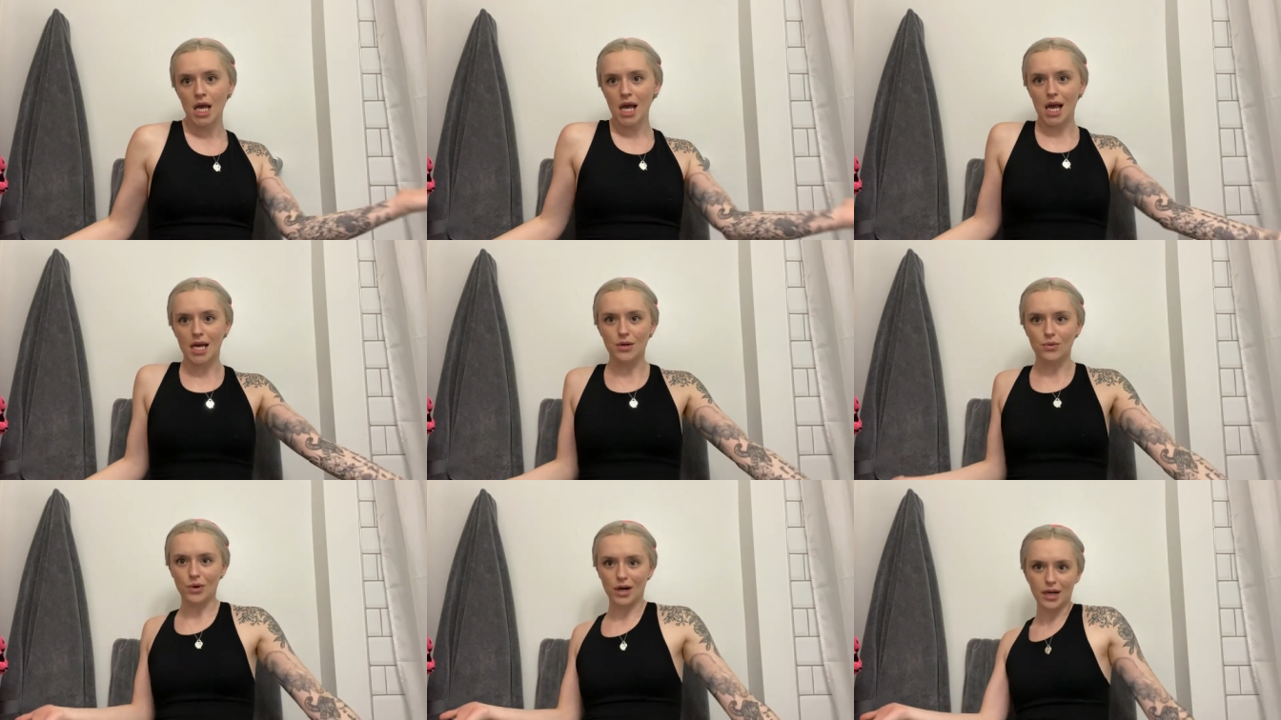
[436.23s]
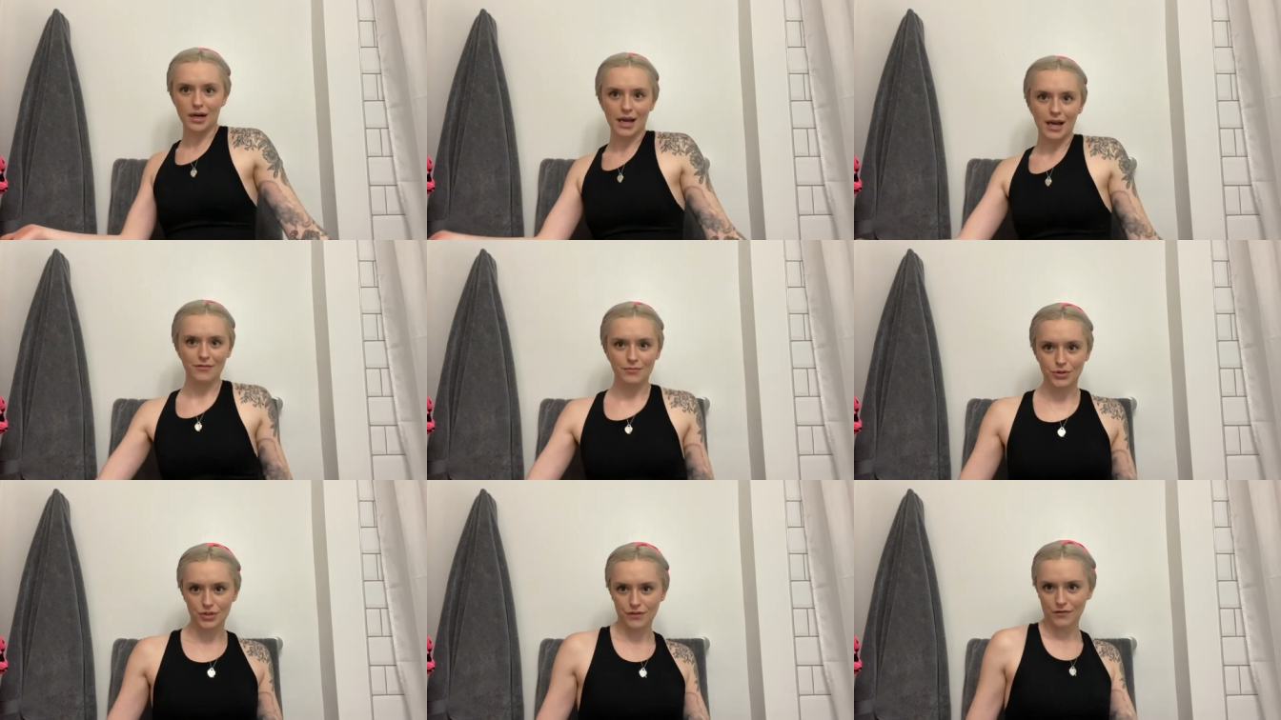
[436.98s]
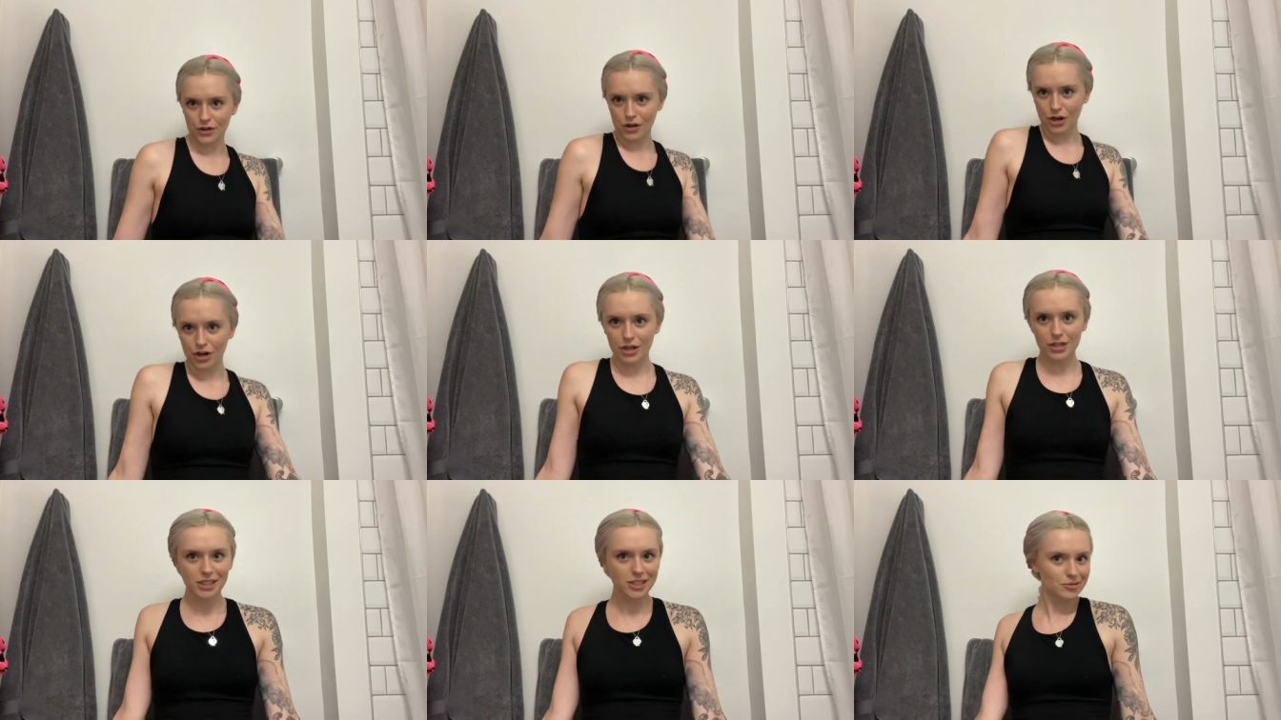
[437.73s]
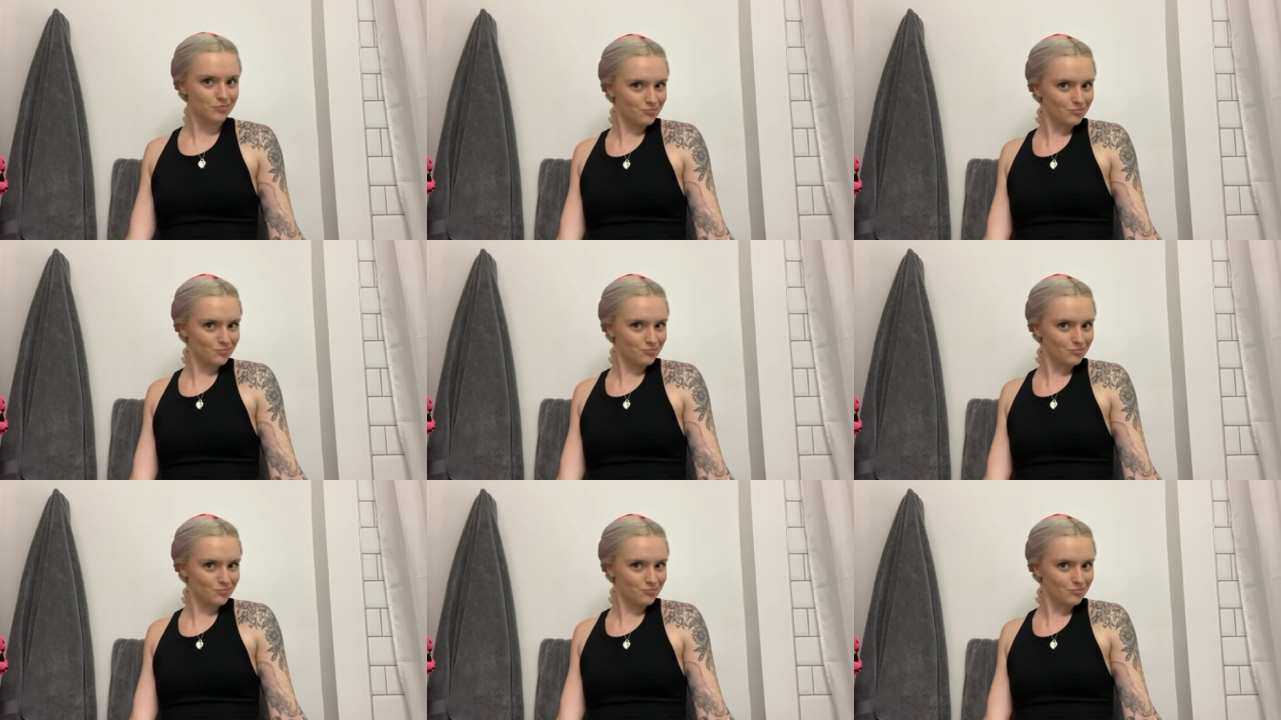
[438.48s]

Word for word: and we're gonna have beautiful curls.